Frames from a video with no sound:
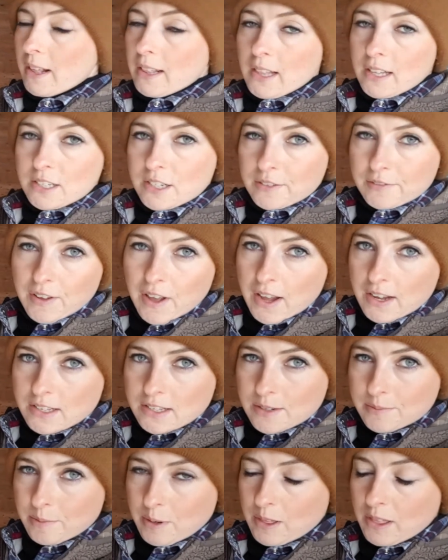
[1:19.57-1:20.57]
clutch of eggs
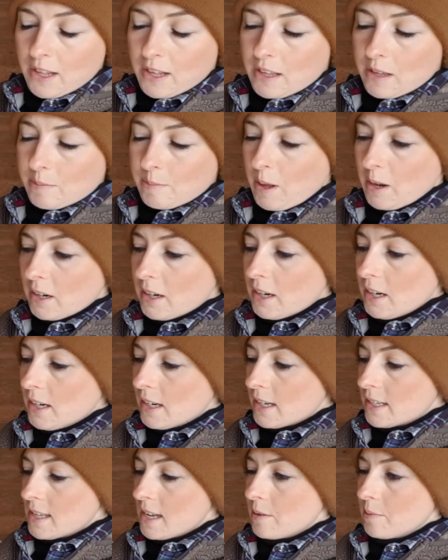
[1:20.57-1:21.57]
to put in the incubator,
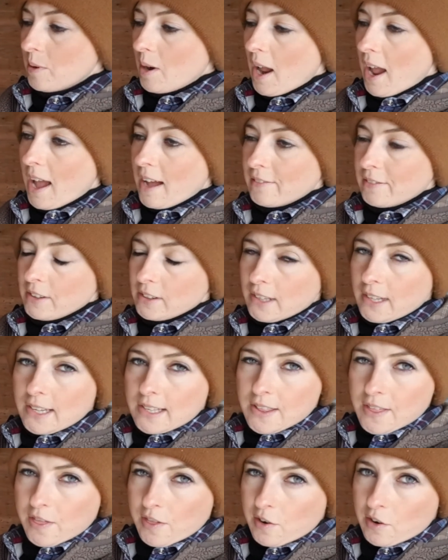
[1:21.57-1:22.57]
because I want to have at
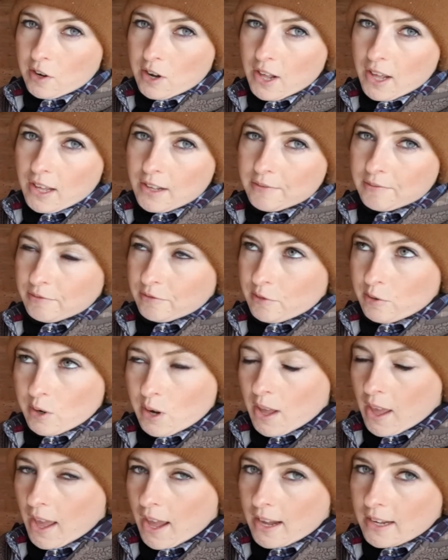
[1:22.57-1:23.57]
least
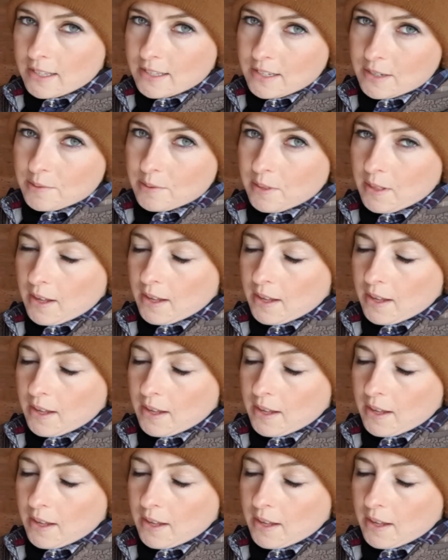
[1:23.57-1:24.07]
30-40 eggs to go in the